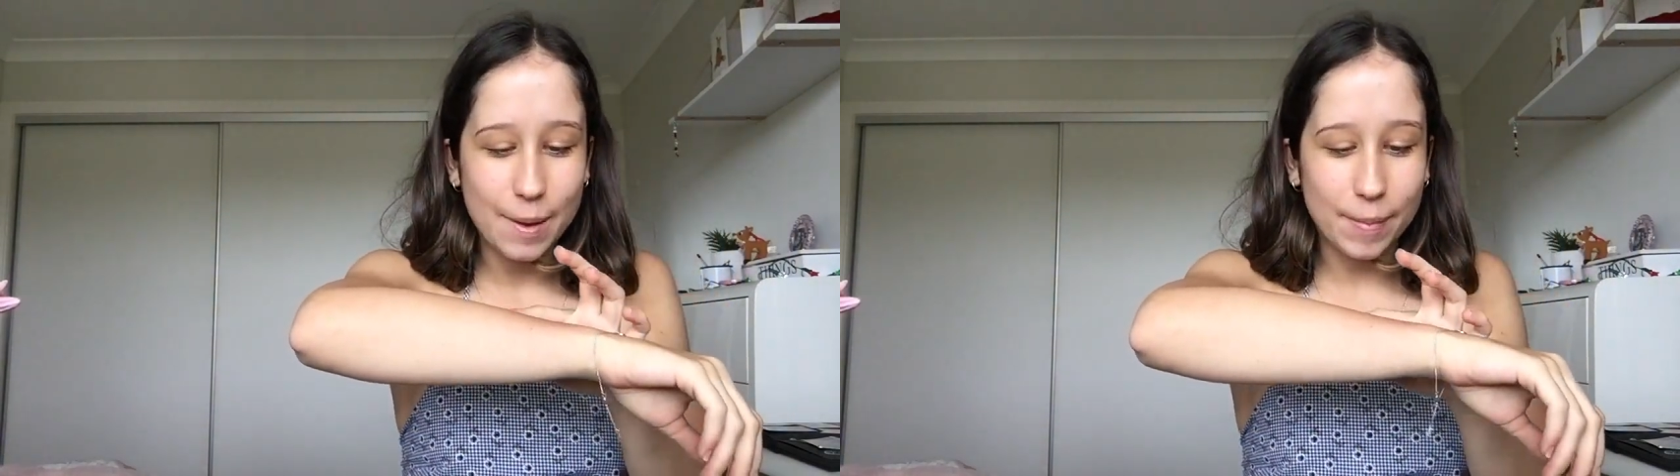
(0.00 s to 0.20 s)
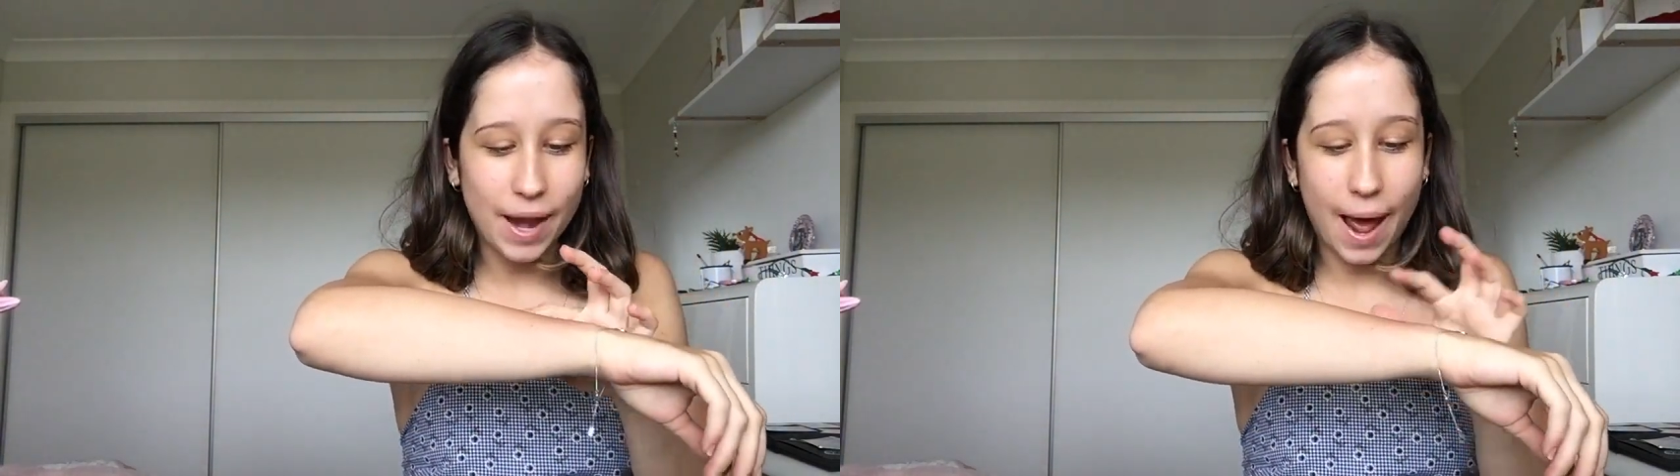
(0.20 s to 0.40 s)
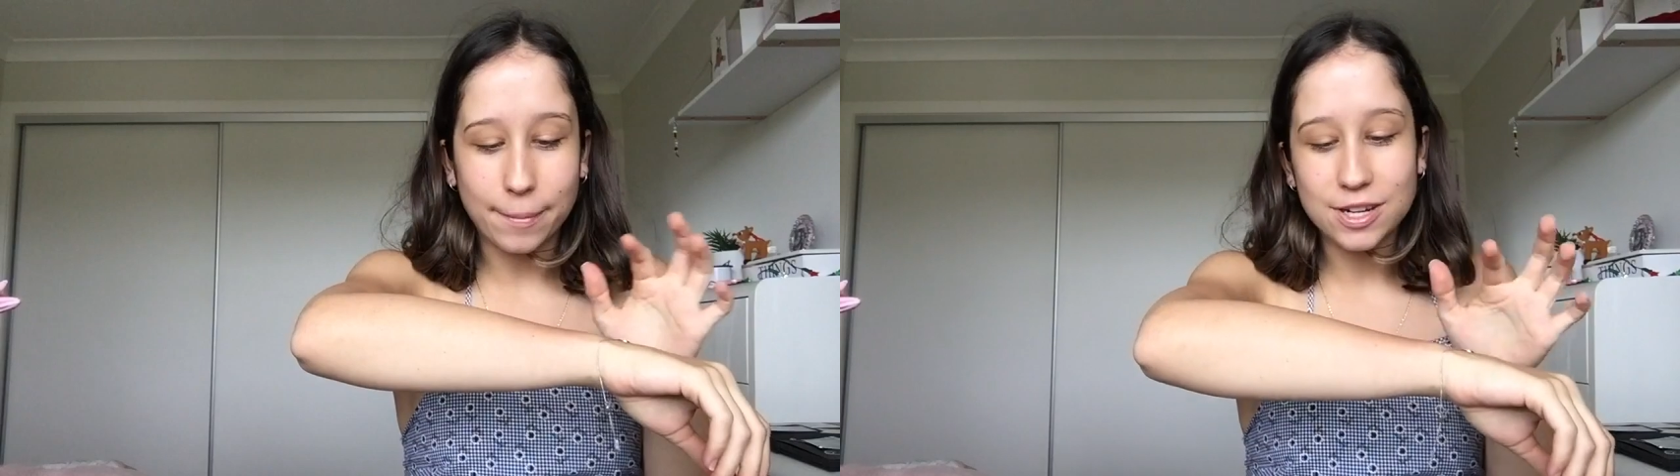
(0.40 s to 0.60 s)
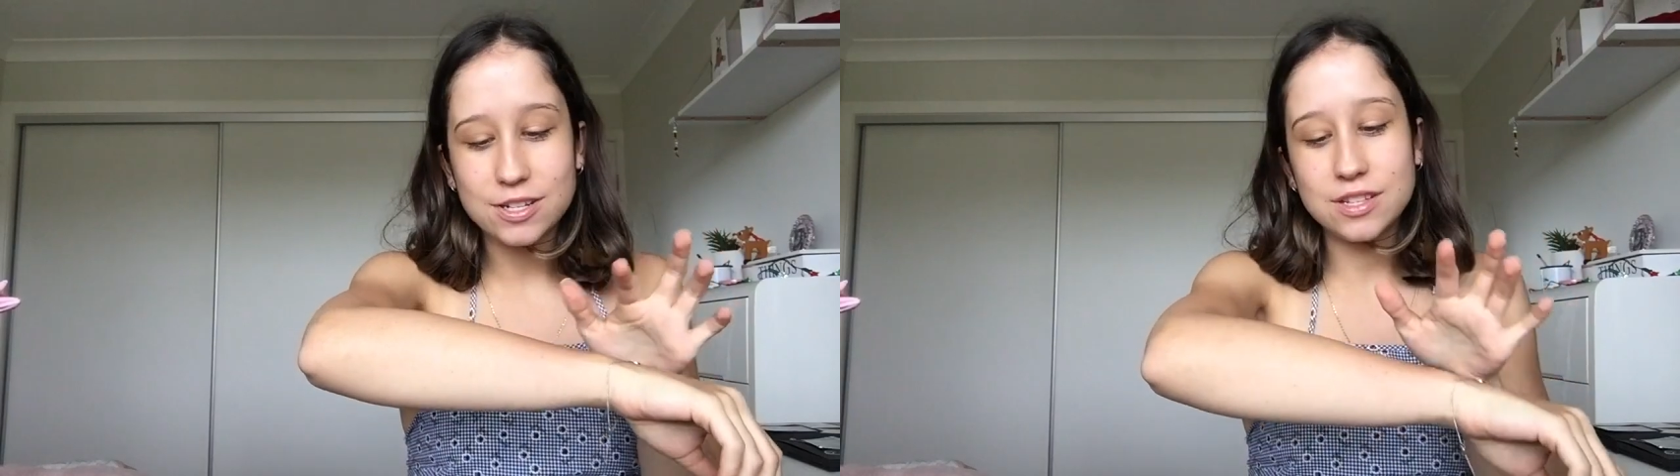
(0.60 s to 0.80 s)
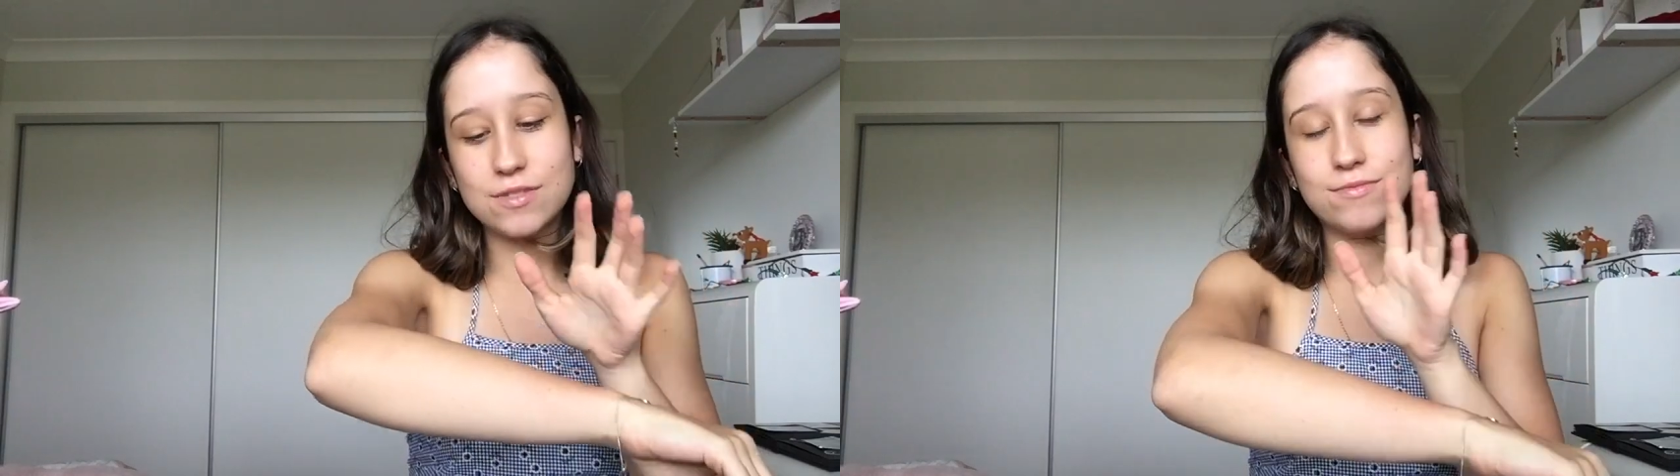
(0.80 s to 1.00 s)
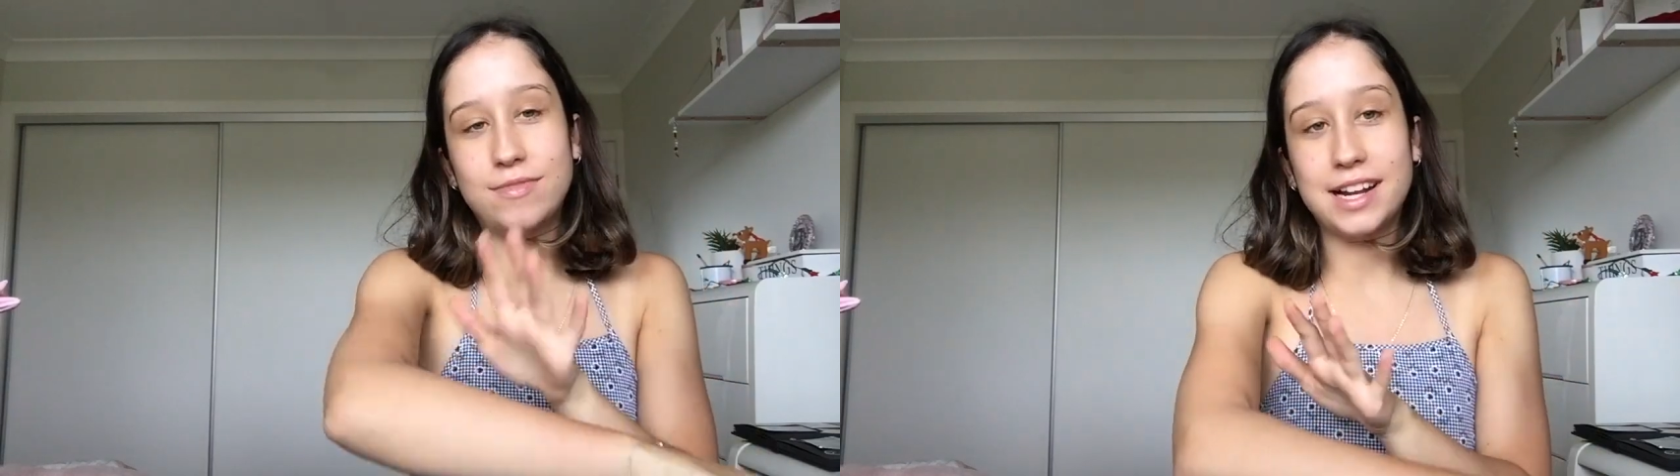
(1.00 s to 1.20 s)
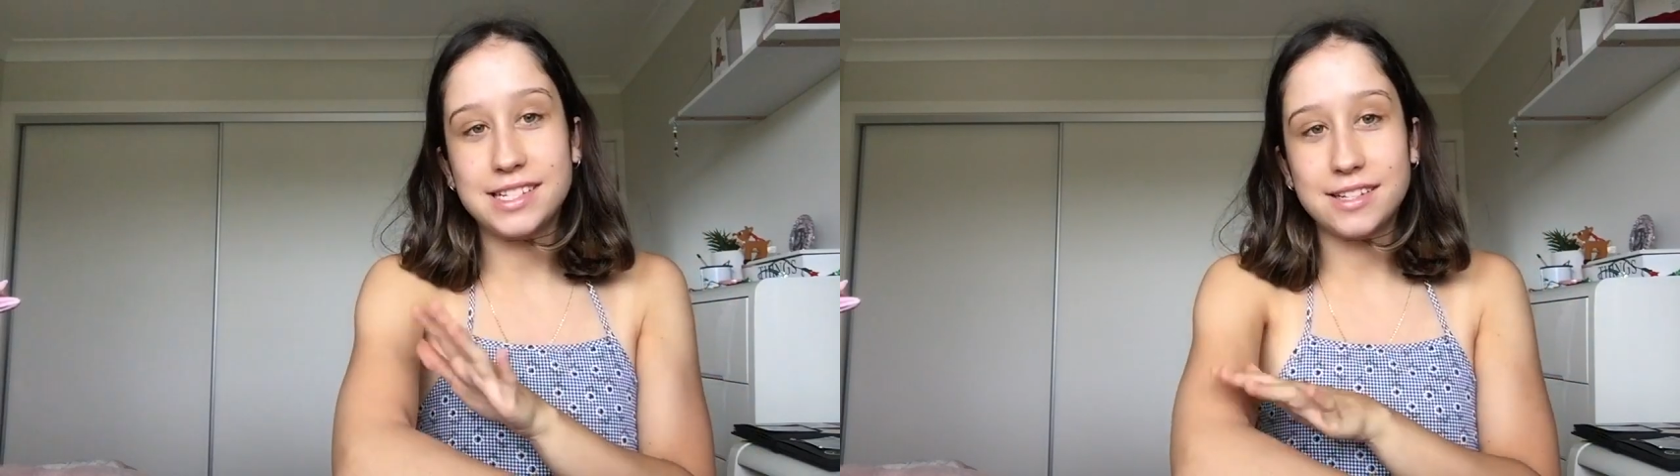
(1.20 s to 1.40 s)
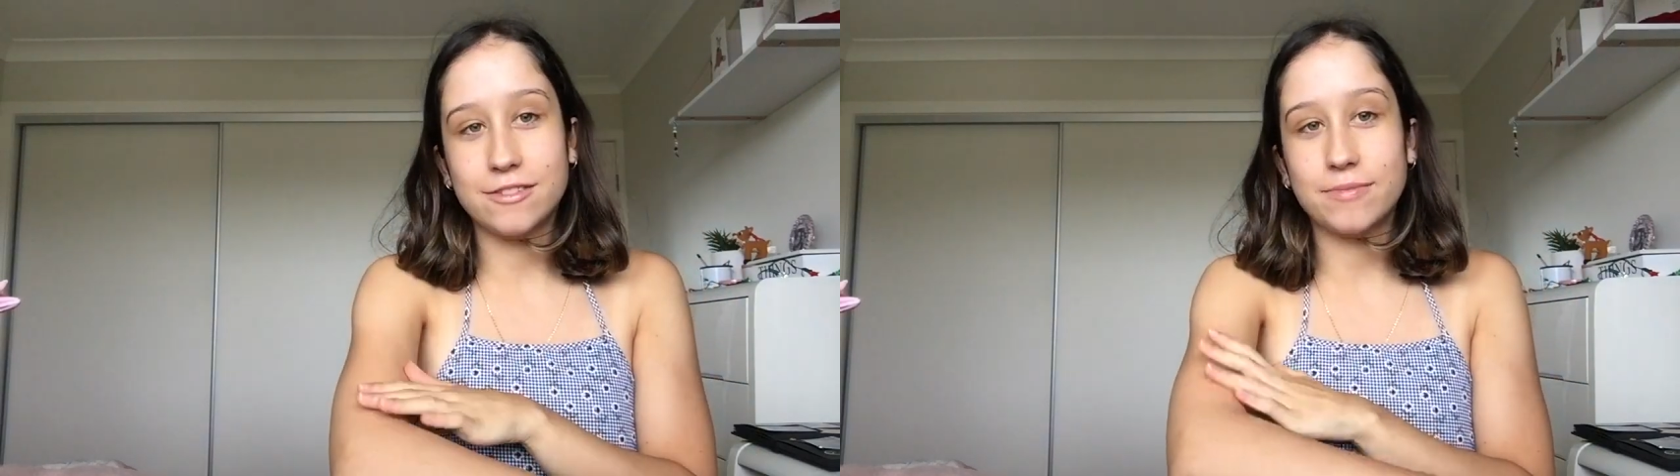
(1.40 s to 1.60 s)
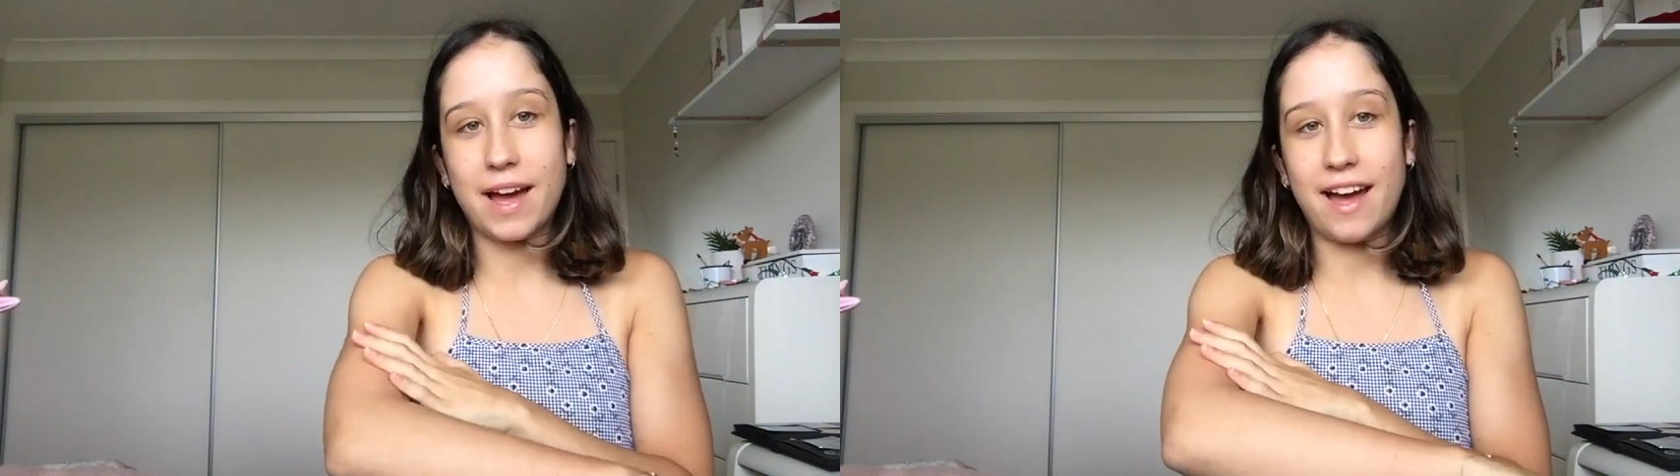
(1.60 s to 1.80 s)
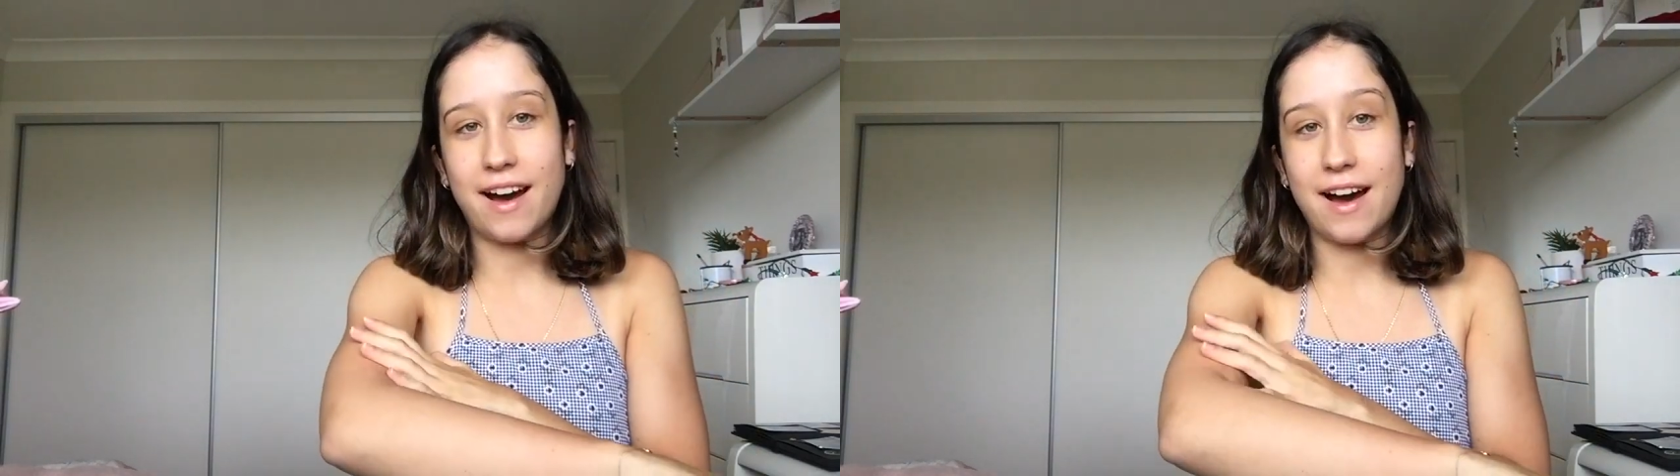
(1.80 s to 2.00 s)
But I'm going to do the rest of
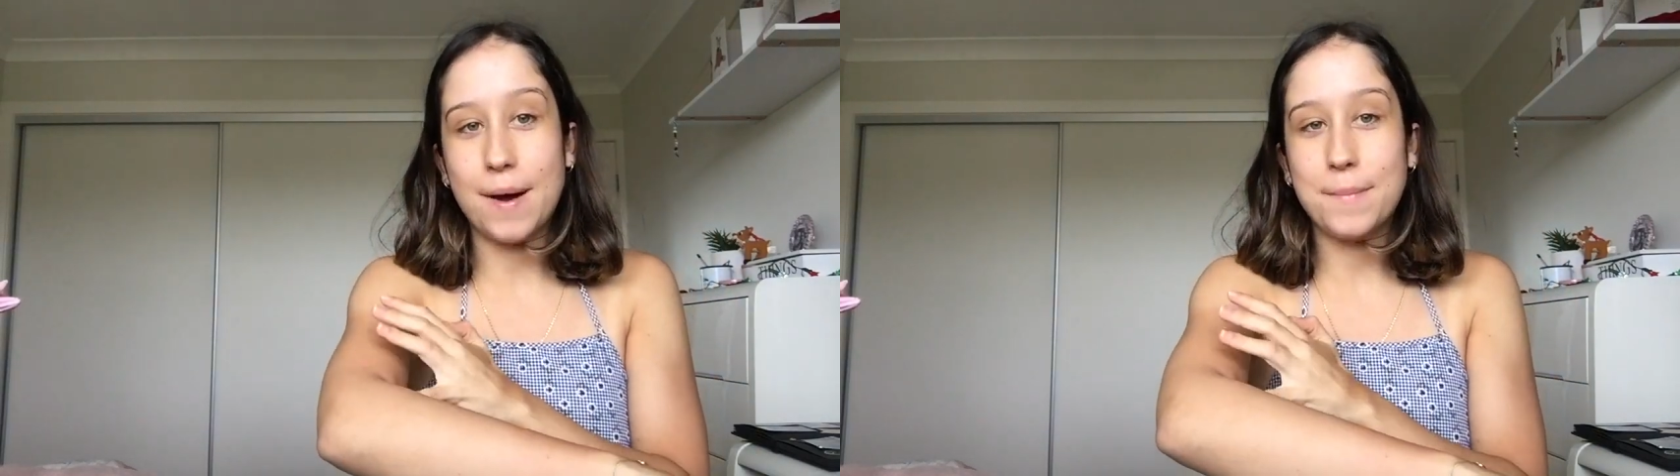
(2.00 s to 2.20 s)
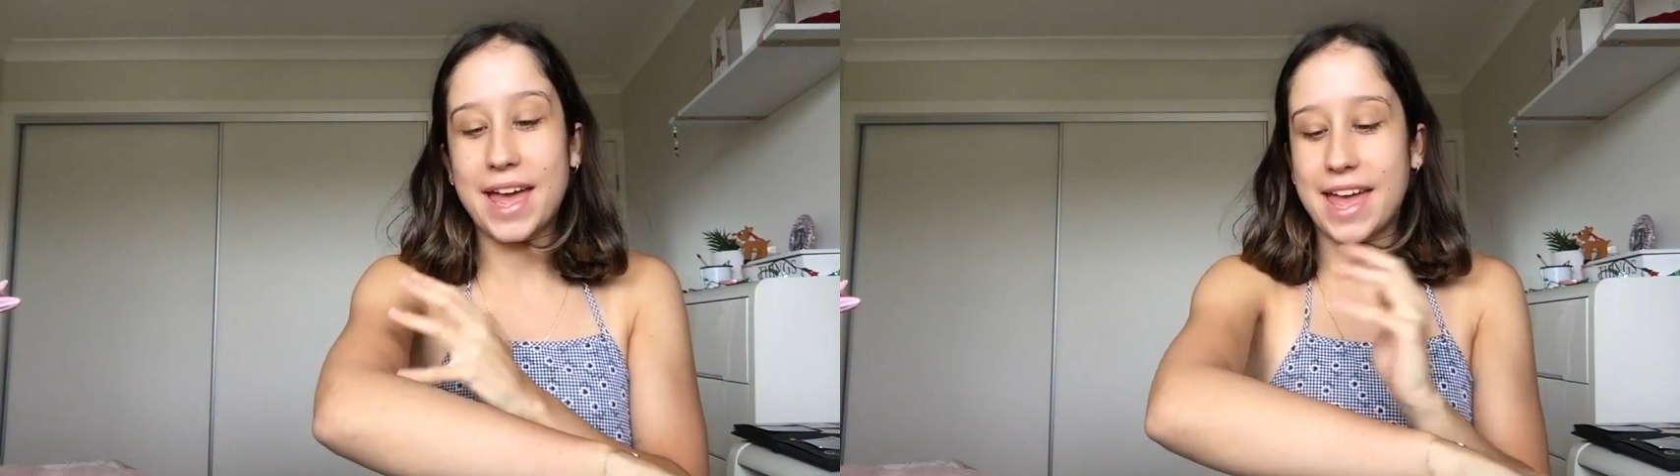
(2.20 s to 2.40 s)
my arm